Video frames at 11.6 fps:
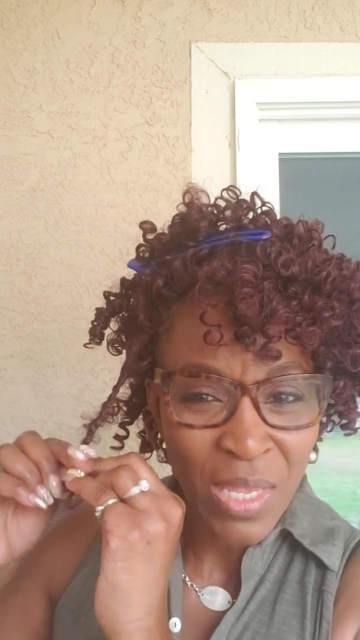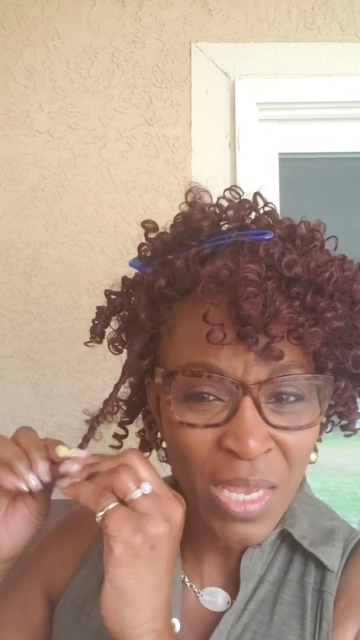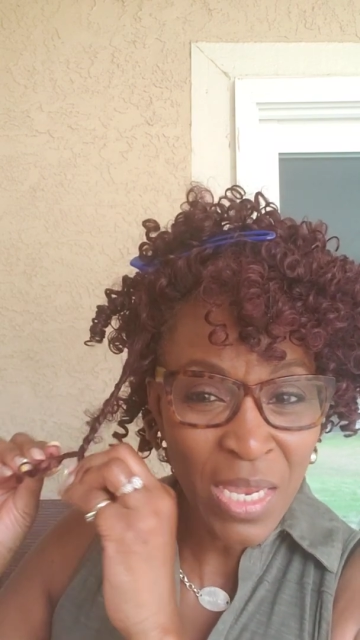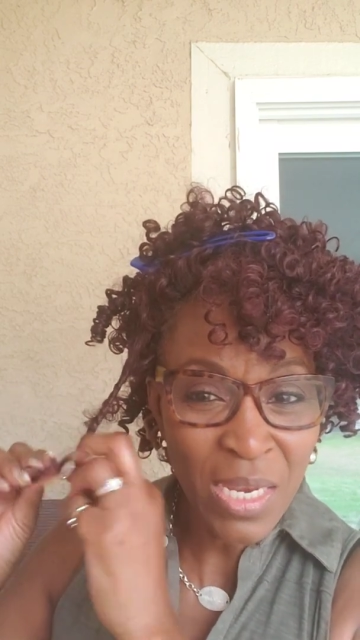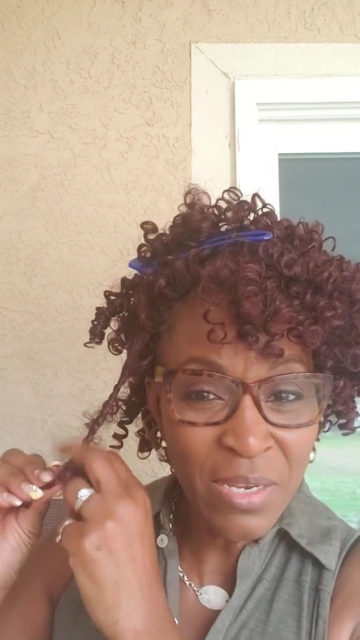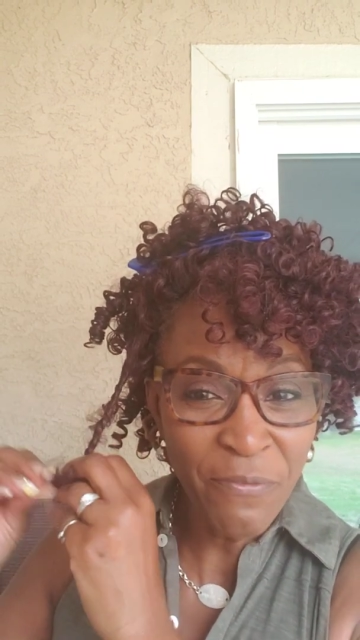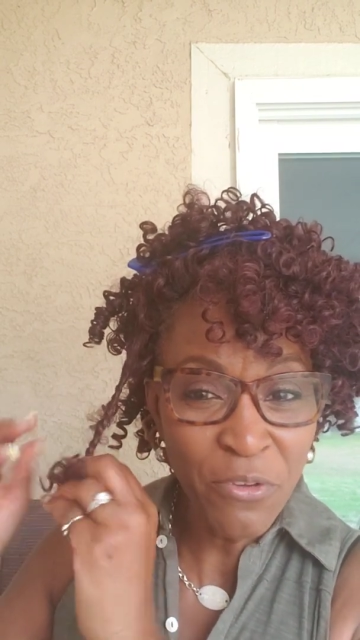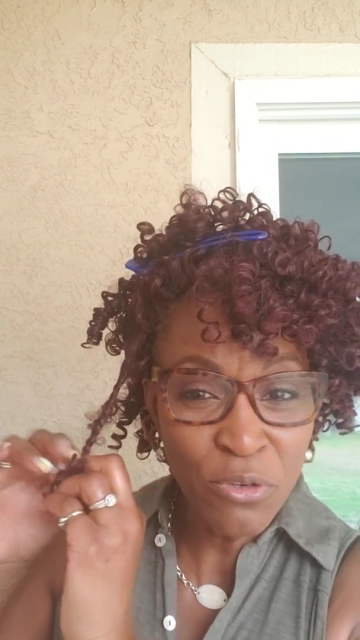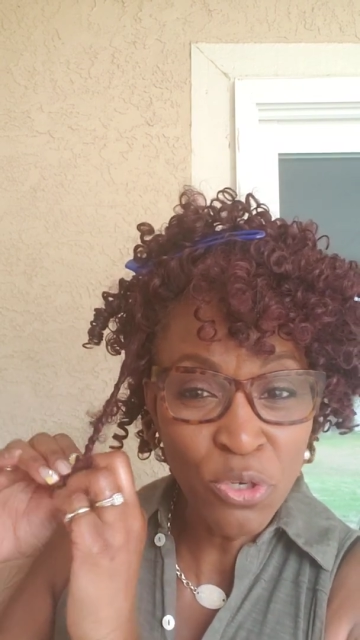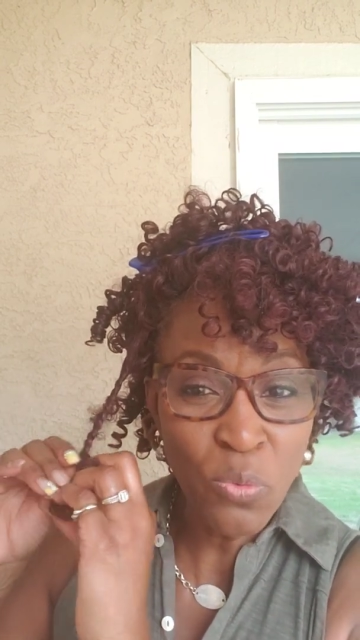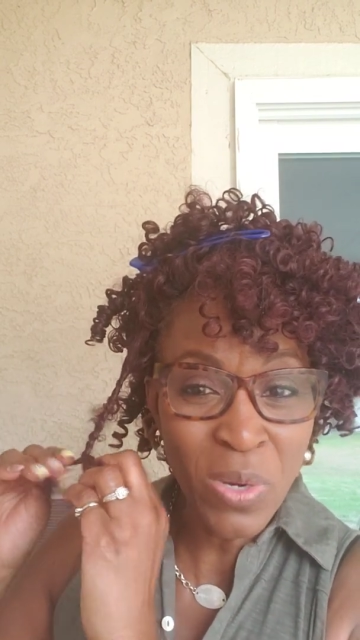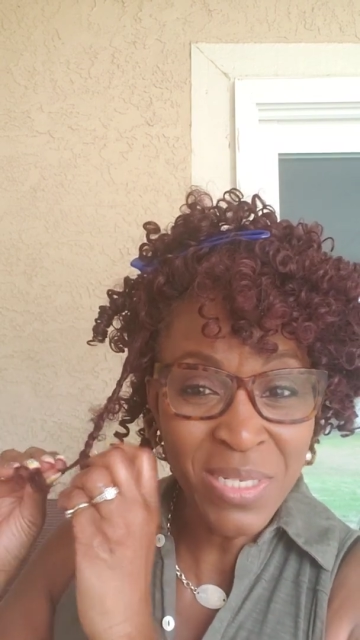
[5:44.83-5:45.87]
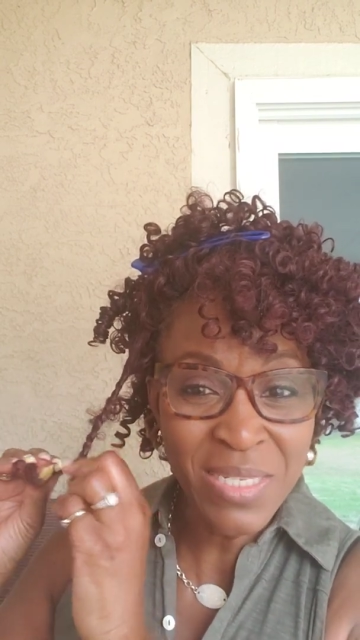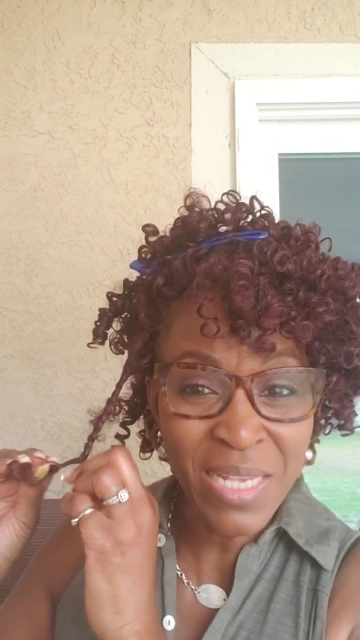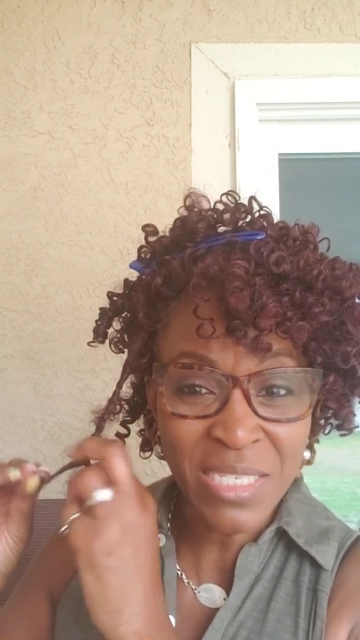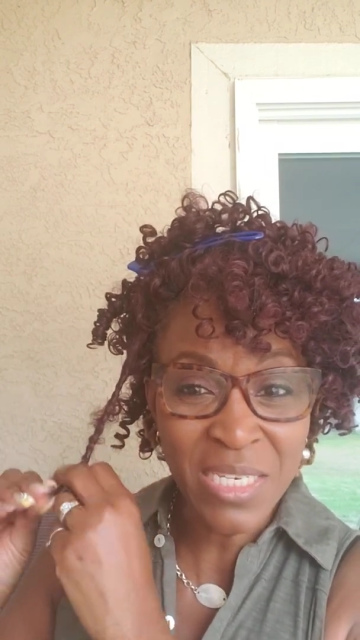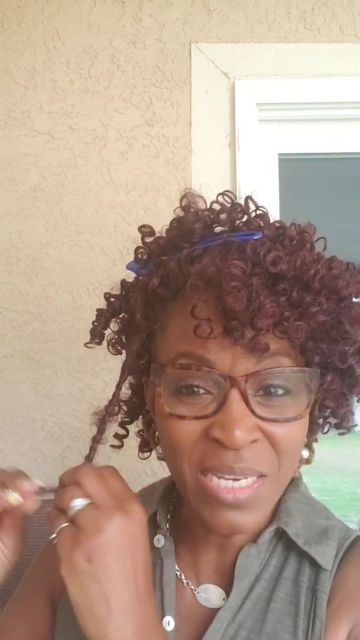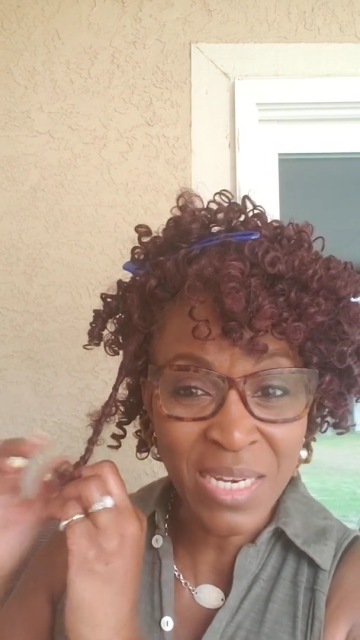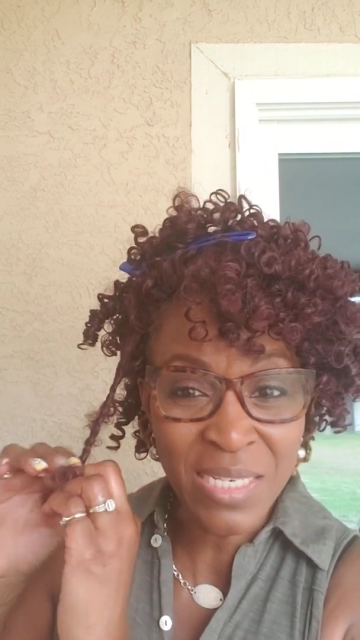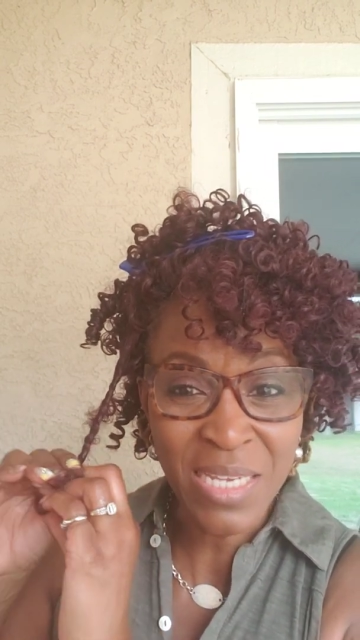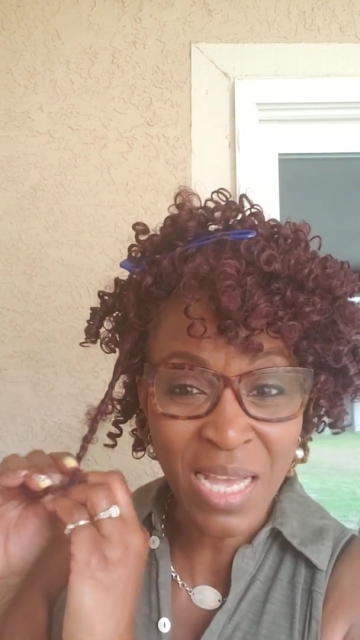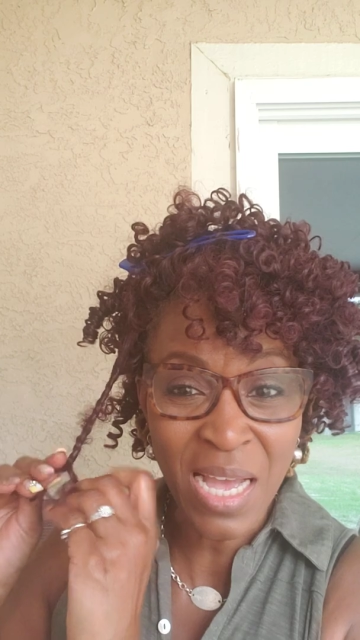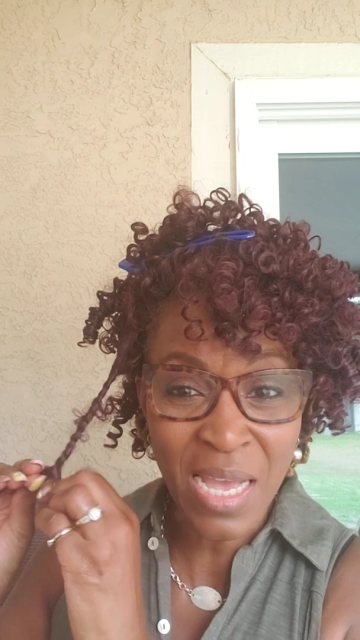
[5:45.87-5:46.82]
And if you do one section at a
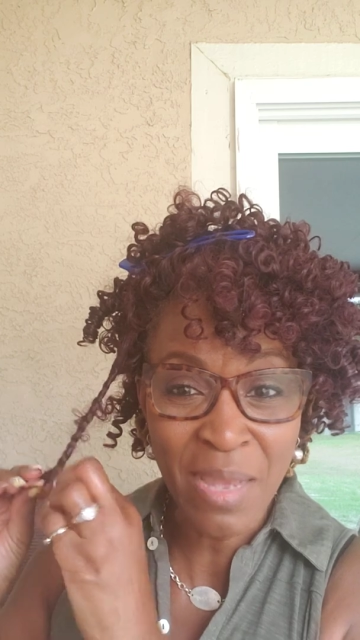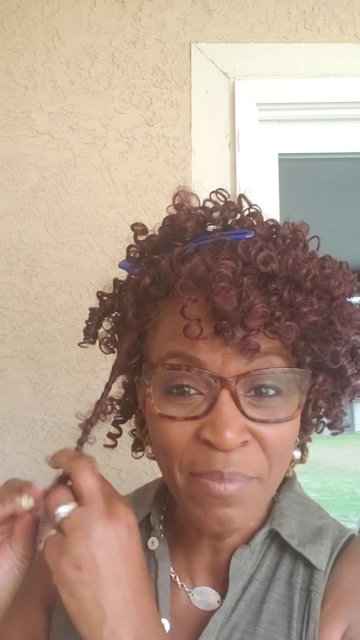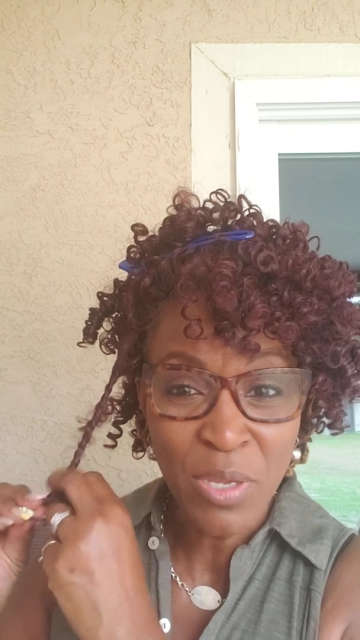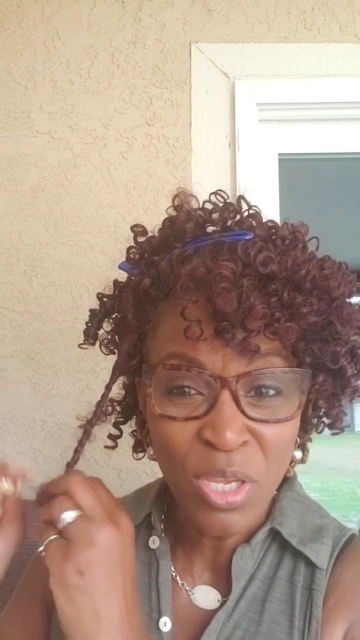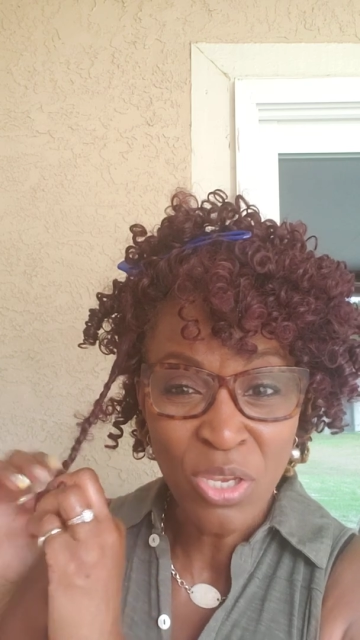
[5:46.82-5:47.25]
time,